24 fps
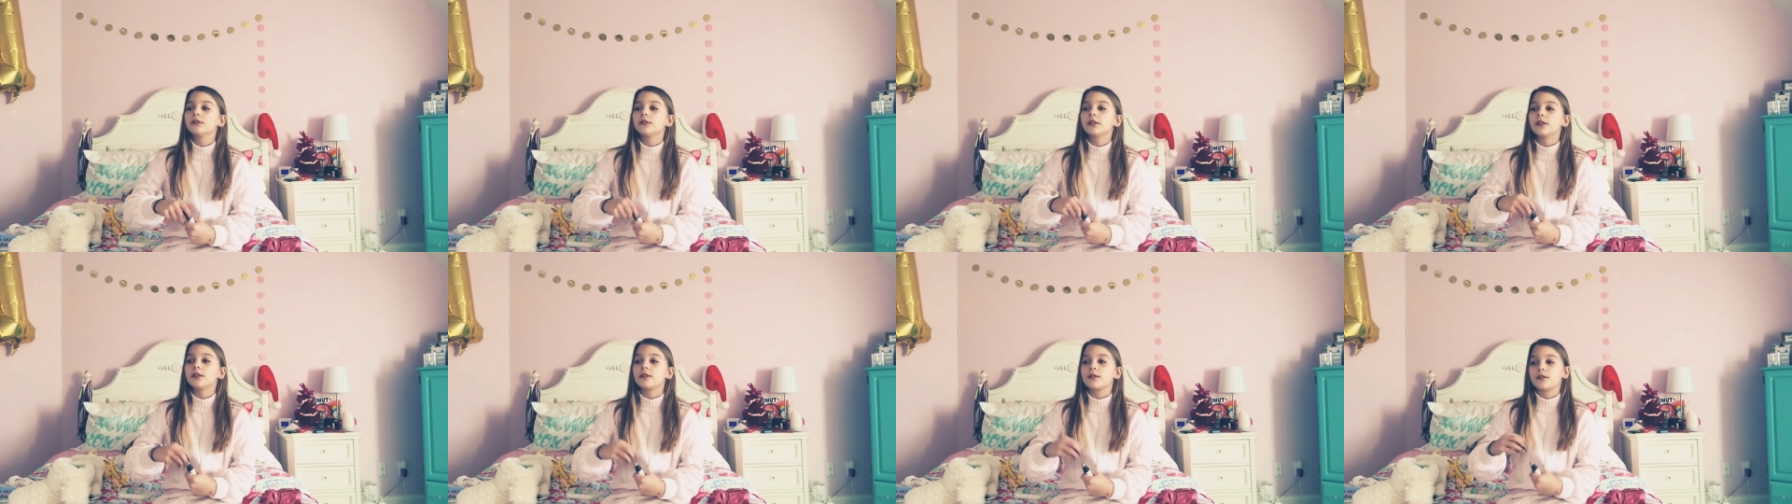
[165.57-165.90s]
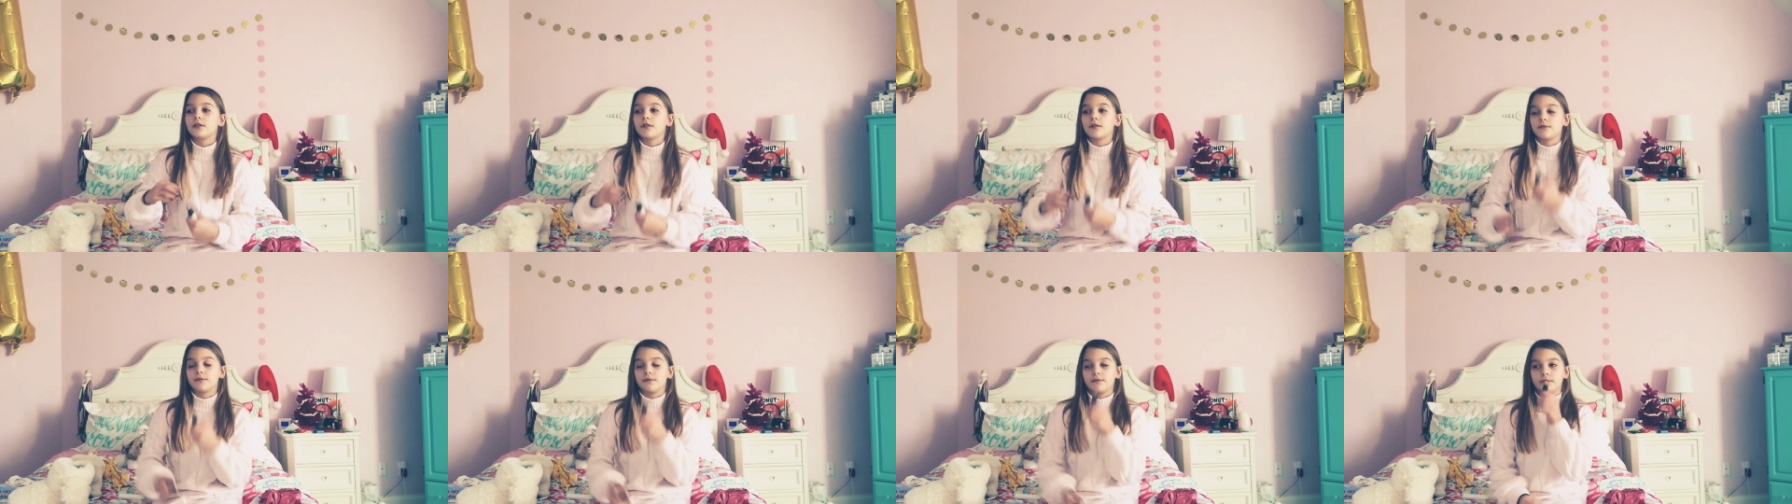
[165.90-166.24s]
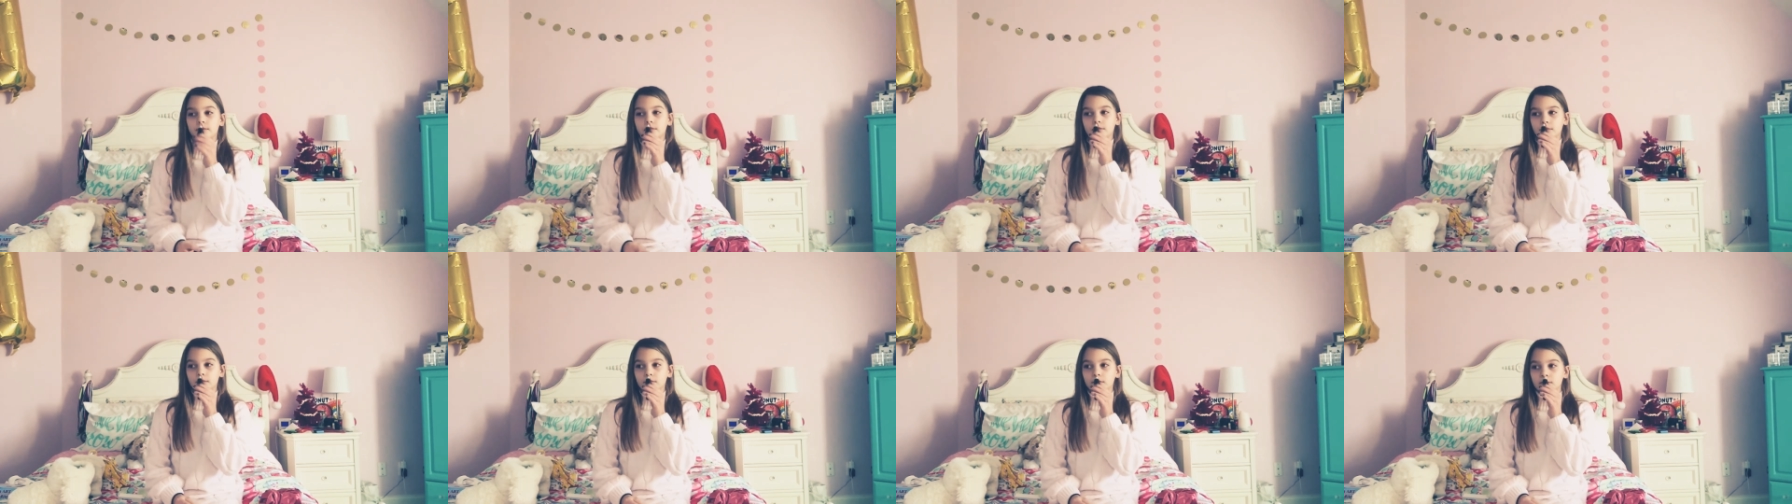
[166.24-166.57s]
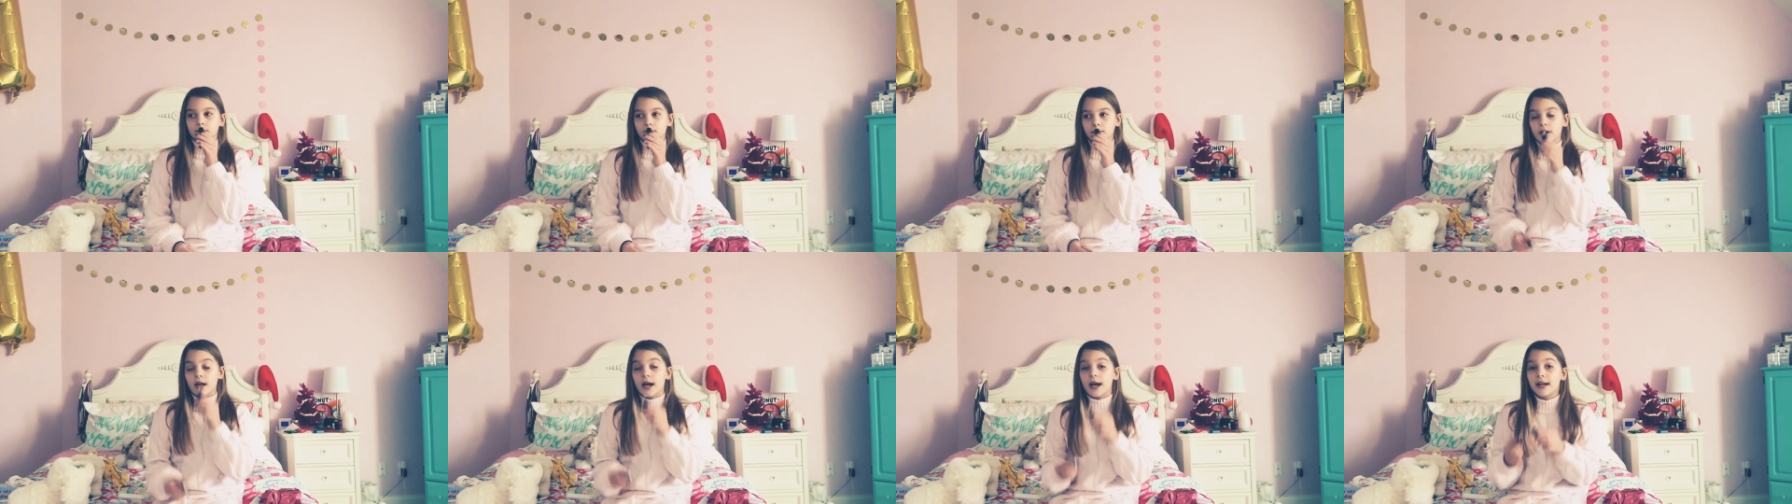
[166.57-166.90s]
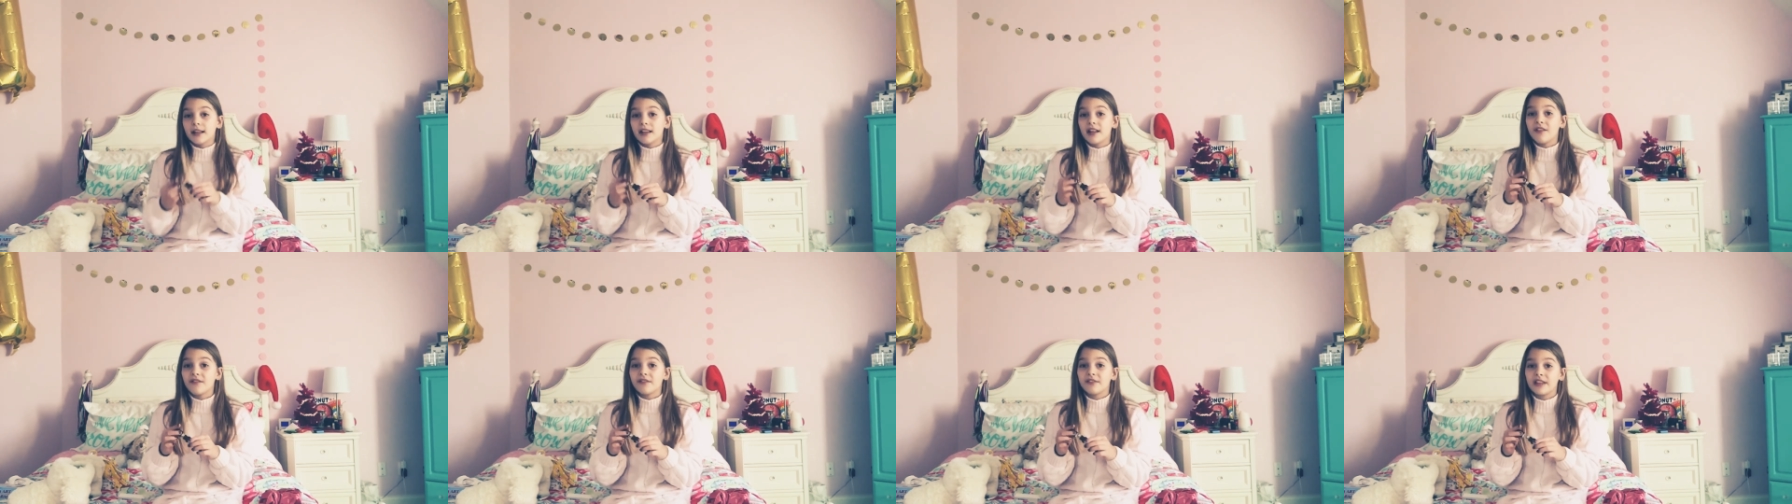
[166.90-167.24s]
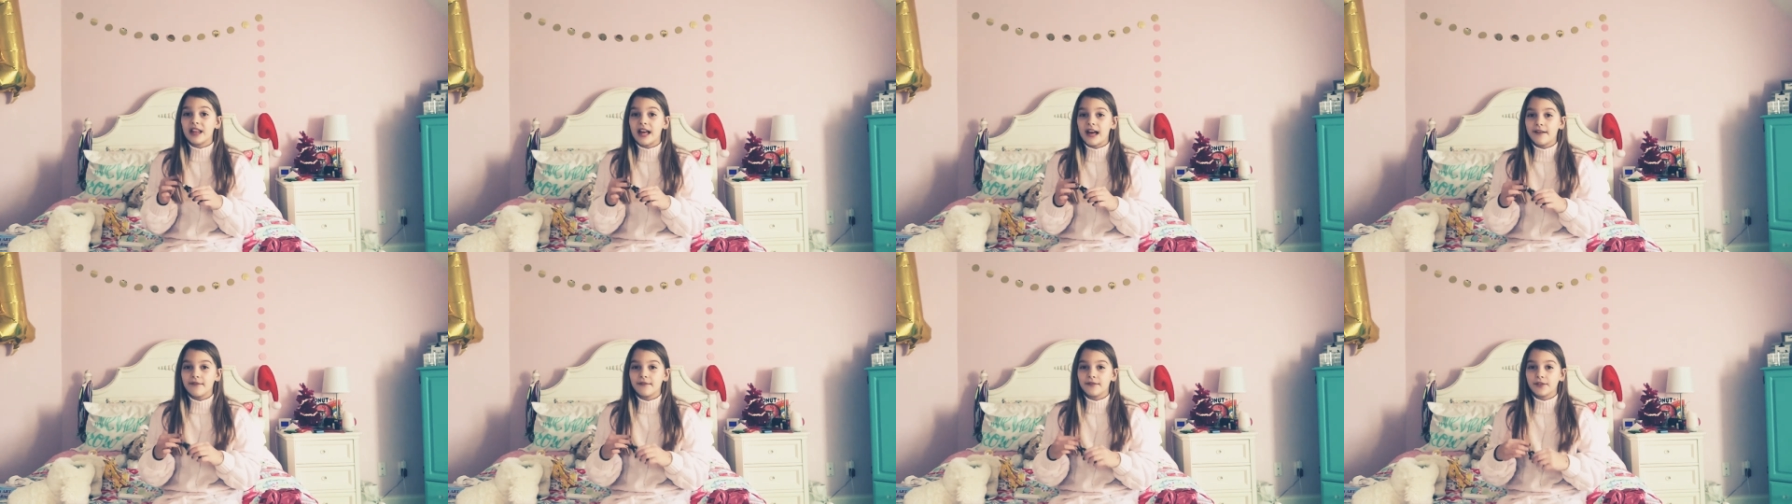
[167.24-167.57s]
It's I love
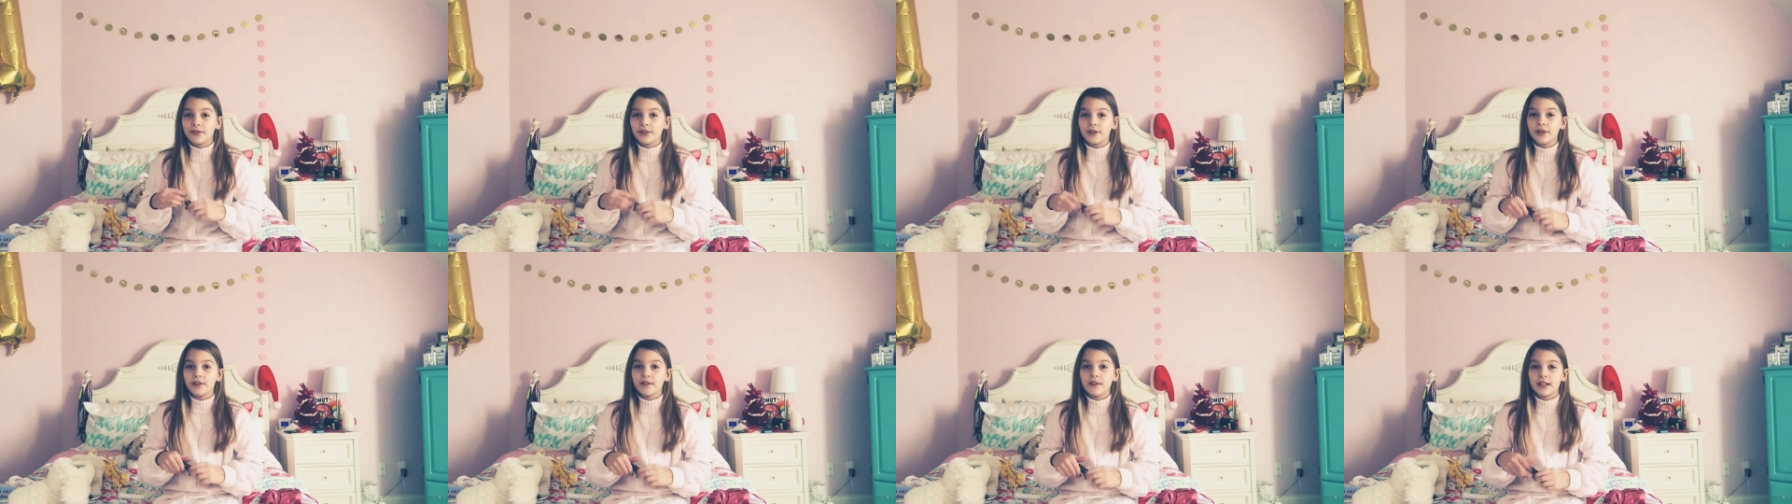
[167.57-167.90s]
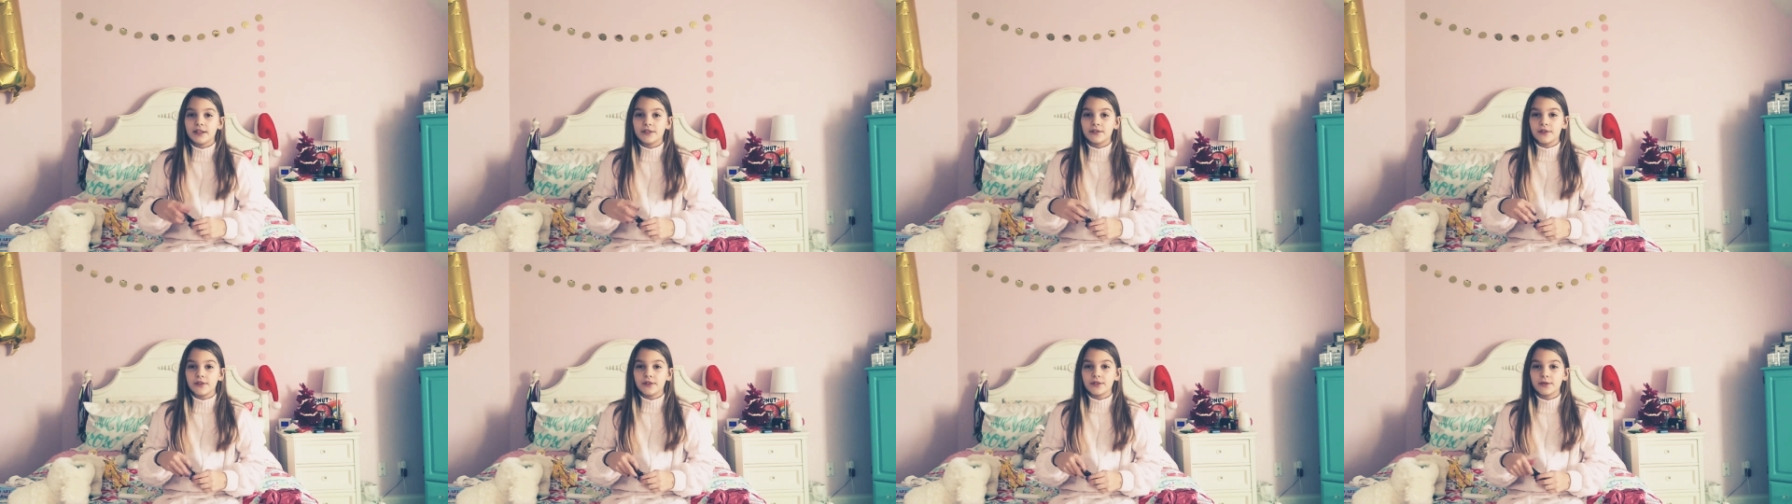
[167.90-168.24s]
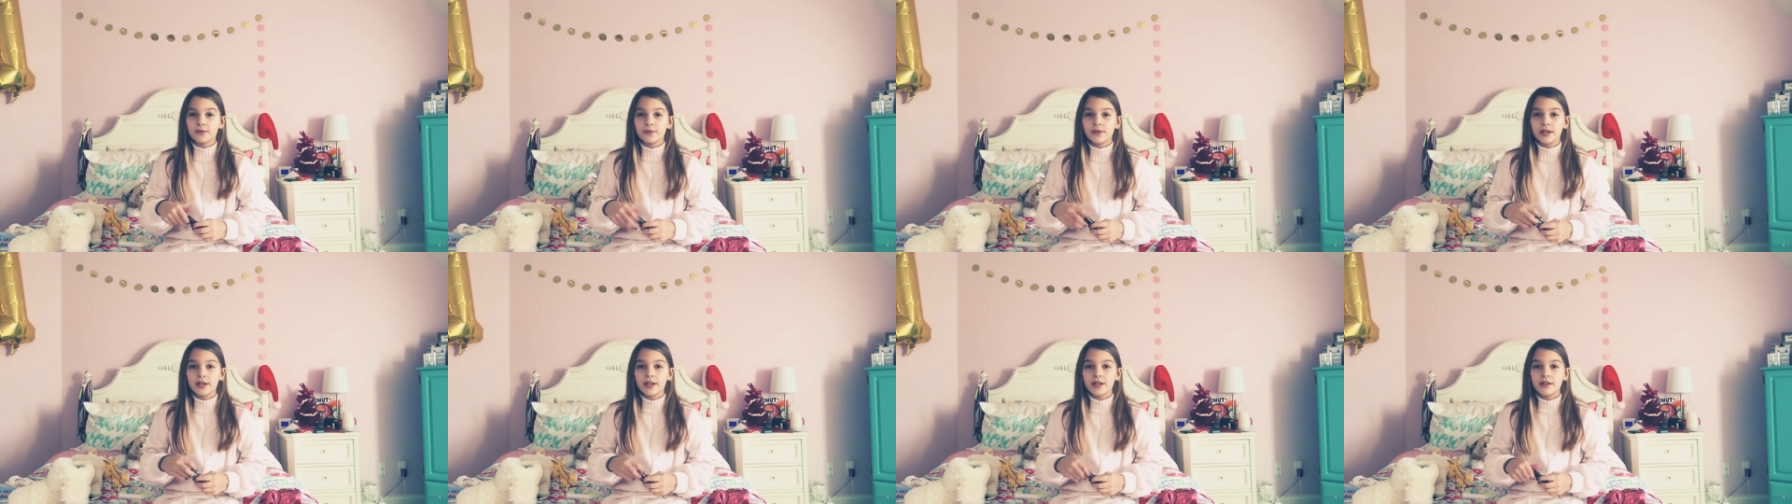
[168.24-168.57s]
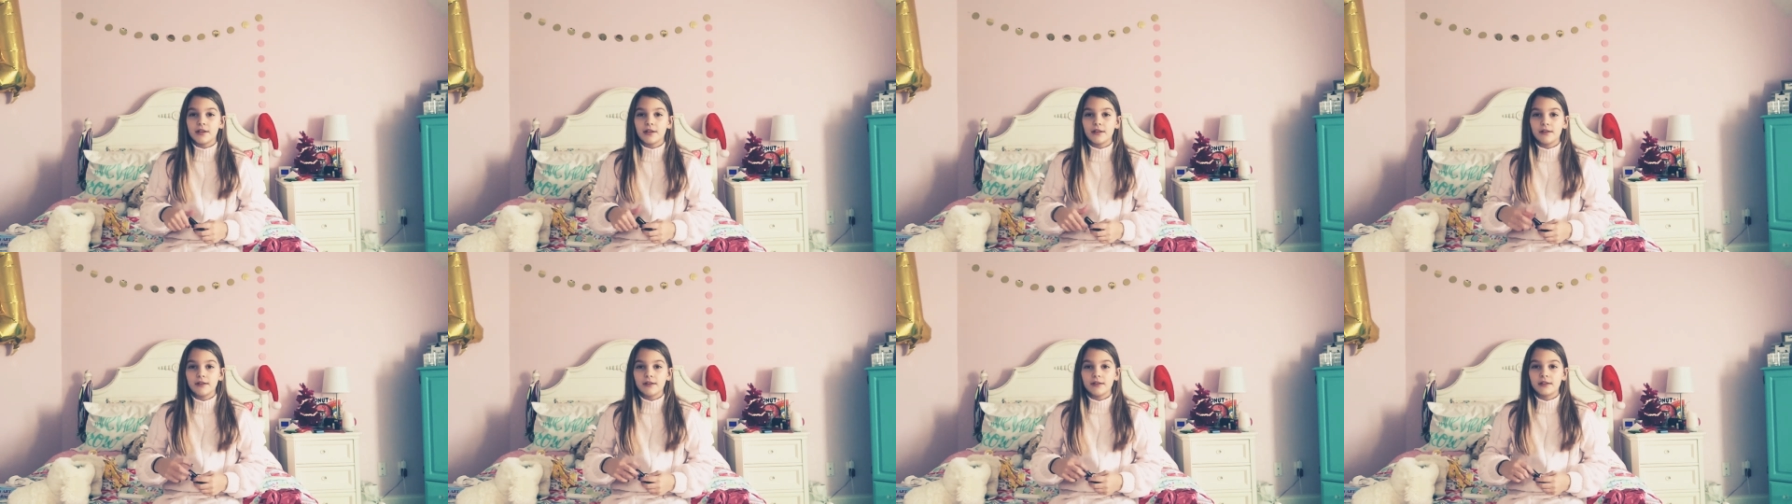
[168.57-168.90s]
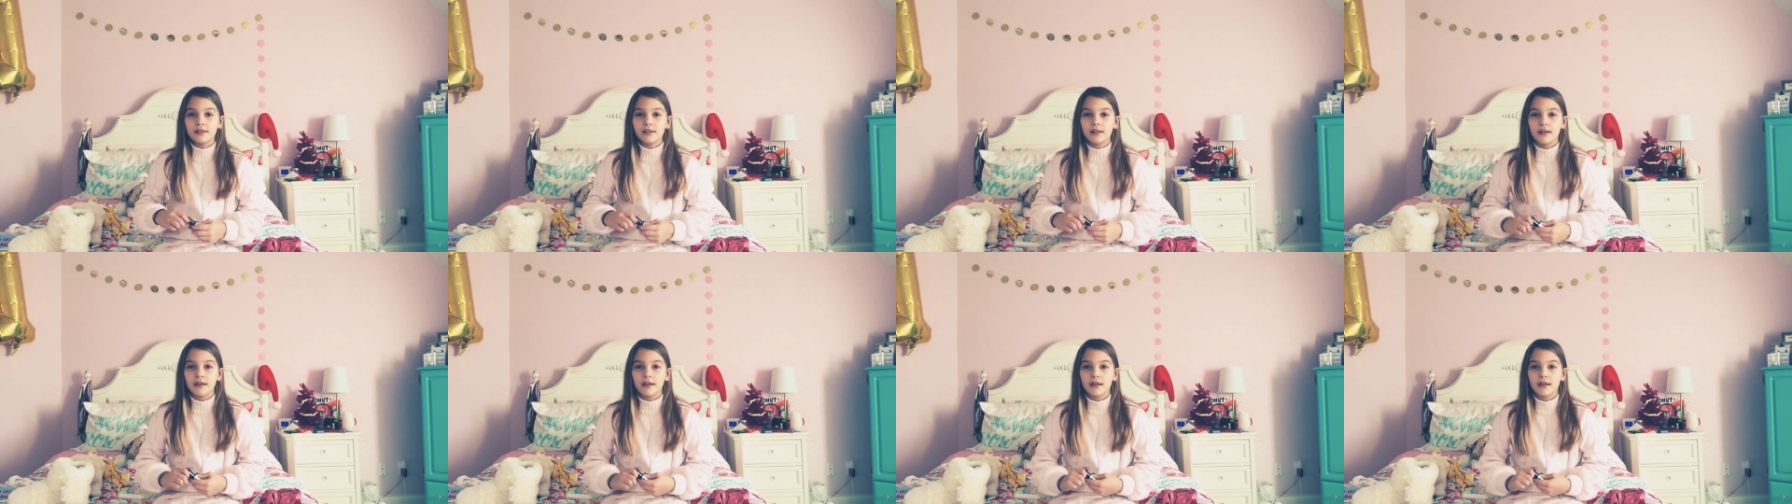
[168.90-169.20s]
lavender, and that's also what I use.